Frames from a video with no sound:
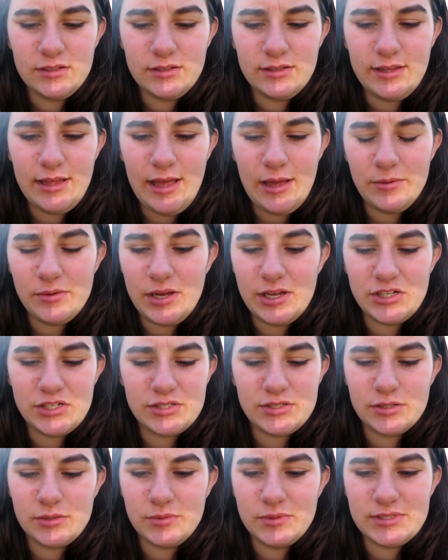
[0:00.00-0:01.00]
That I
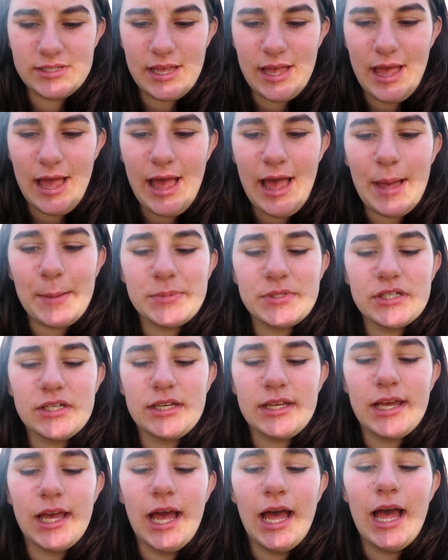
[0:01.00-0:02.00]
just thought was
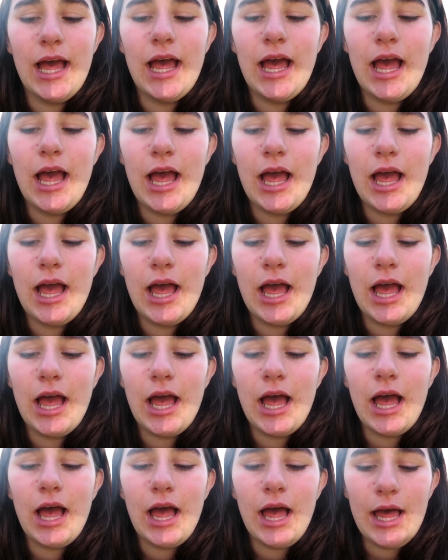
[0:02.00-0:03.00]
absolutely
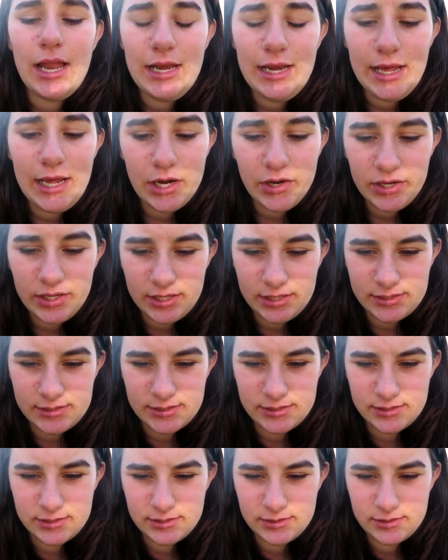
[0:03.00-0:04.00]

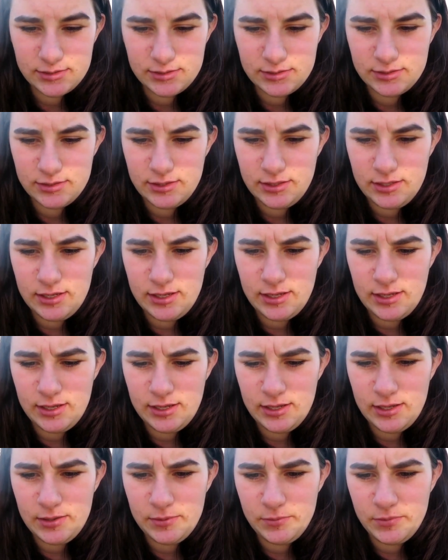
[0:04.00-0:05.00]
hilarious.
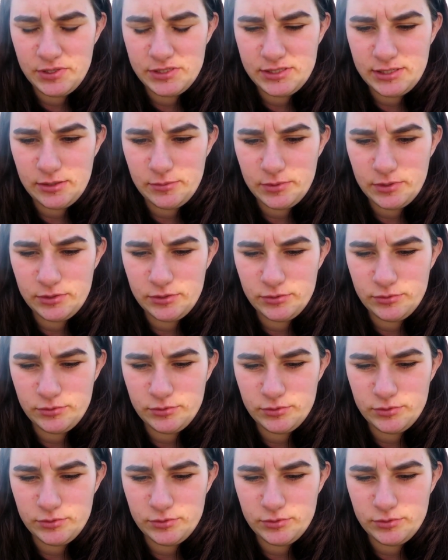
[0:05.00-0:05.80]
Where's the other one?